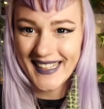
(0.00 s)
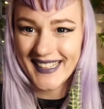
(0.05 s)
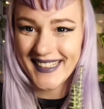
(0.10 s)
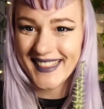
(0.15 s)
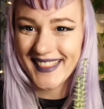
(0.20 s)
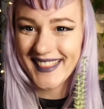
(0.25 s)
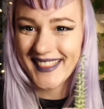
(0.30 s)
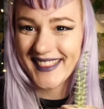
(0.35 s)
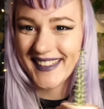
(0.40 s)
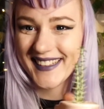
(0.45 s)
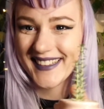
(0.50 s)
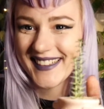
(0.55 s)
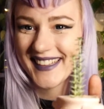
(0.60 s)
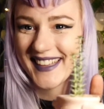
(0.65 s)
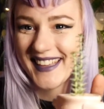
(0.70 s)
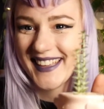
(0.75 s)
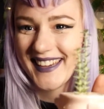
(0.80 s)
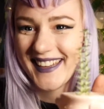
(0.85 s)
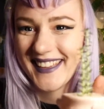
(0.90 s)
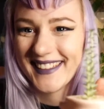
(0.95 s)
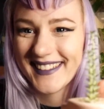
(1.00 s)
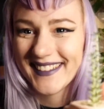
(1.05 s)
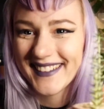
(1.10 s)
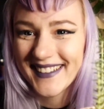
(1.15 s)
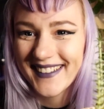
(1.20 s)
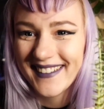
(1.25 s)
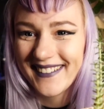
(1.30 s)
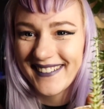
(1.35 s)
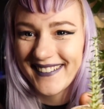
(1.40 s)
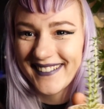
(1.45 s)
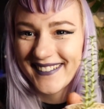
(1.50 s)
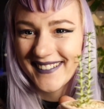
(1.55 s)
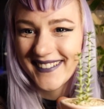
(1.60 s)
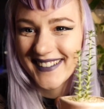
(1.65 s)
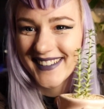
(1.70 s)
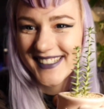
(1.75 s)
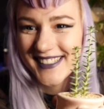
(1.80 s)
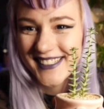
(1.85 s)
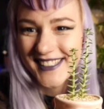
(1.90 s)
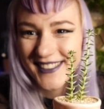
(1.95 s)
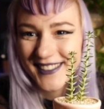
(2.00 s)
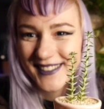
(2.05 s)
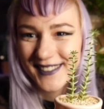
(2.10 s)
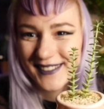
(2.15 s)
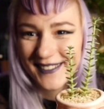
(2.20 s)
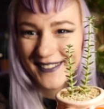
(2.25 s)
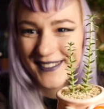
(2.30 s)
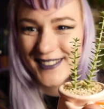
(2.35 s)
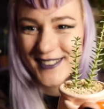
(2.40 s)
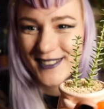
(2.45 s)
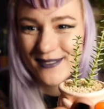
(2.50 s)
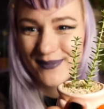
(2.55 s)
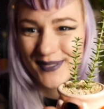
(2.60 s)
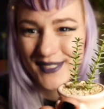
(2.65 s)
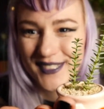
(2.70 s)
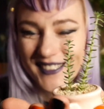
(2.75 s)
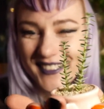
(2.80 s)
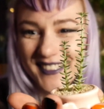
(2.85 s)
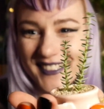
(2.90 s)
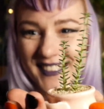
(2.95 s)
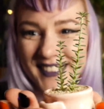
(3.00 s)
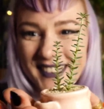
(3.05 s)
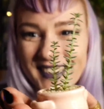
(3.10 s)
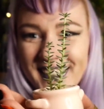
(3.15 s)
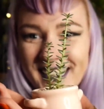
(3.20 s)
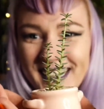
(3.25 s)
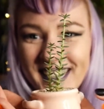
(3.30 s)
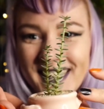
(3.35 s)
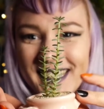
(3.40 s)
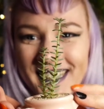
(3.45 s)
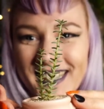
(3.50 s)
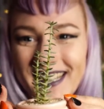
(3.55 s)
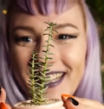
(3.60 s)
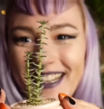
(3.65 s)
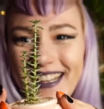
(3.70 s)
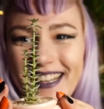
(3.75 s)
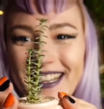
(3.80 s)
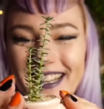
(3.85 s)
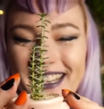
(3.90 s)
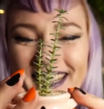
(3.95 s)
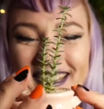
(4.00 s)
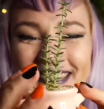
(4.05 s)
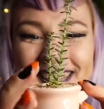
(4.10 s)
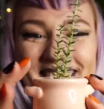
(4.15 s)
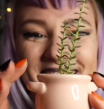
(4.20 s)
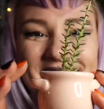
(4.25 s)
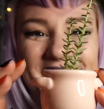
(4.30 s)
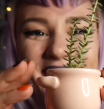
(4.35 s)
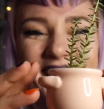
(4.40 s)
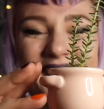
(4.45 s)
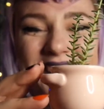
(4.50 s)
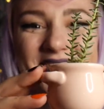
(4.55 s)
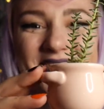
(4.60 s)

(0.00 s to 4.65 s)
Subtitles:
Look at it. Oh, it's adorable. Look at how